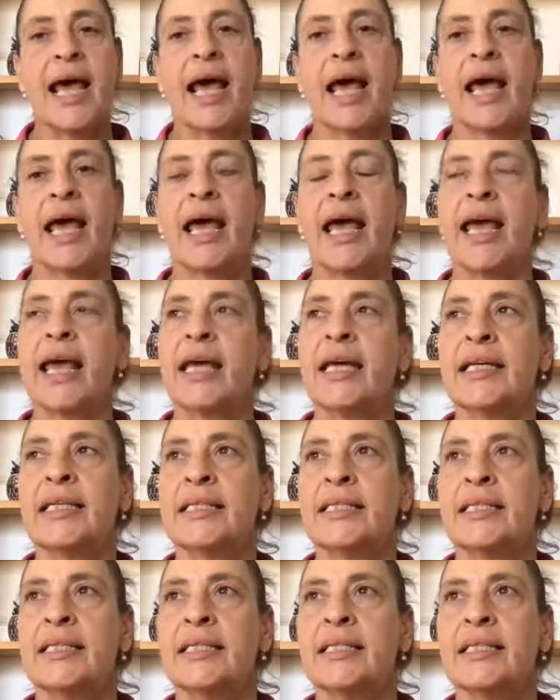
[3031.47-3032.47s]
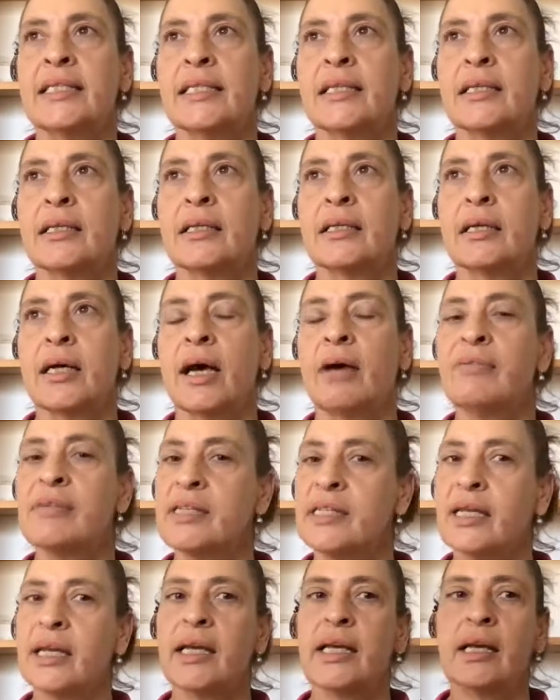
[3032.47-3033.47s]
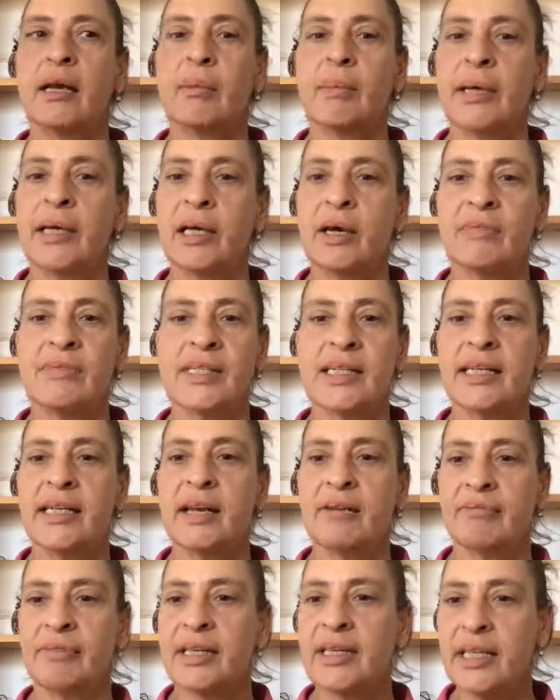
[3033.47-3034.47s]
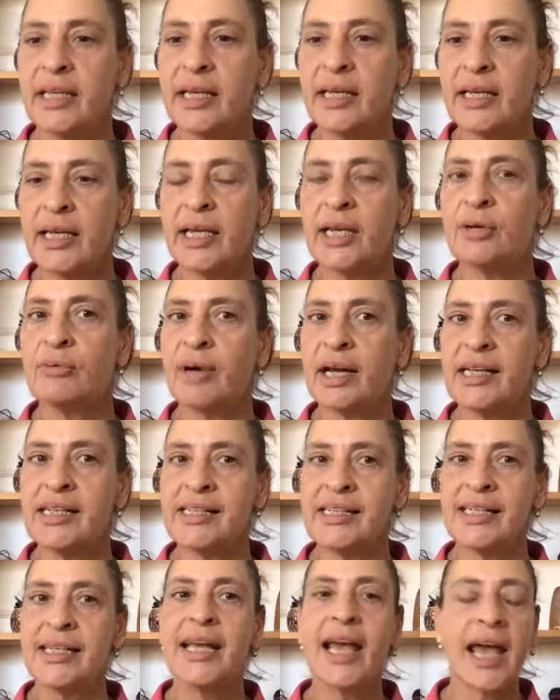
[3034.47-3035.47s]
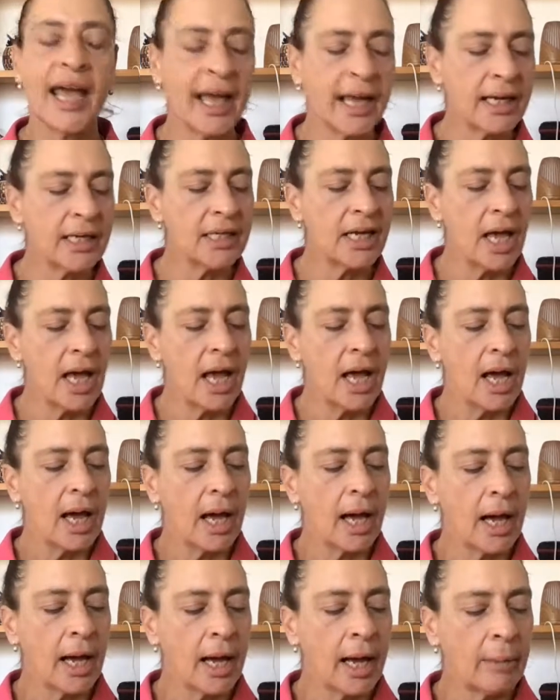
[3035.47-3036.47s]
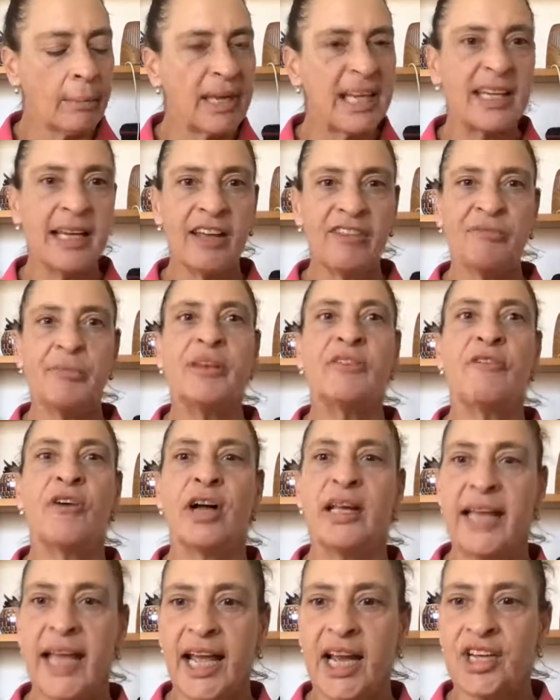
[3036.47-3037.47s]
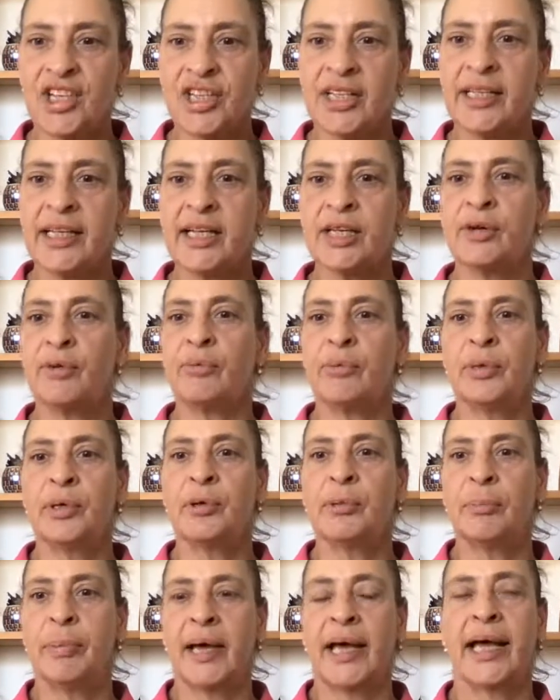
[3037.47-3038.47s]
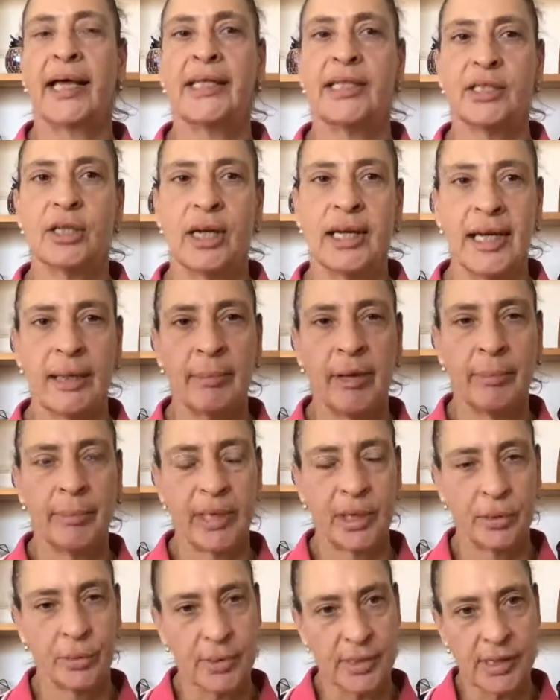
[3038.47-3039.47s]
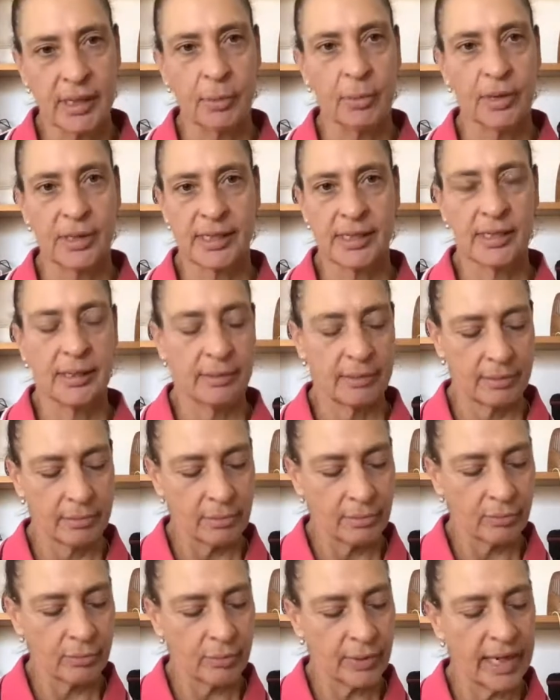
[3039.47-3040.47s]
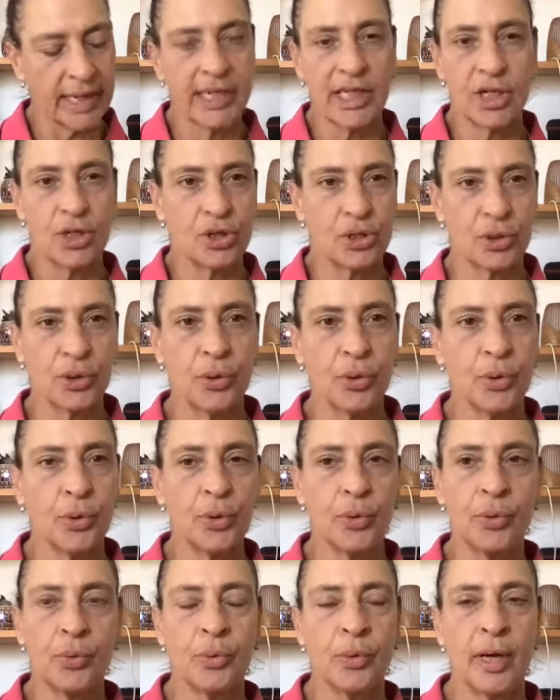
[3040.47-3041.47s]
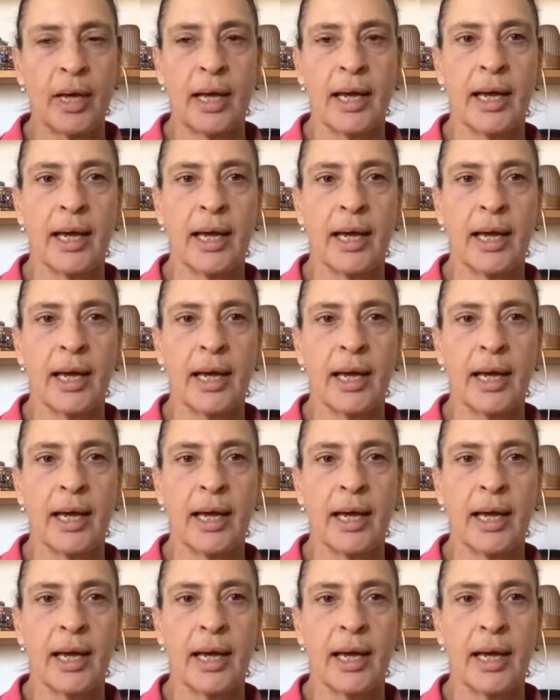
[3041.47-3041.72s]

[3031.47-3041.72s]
And I've seen everything in racing, and it left me financially in a real bad dilemma, because I wasn't ready to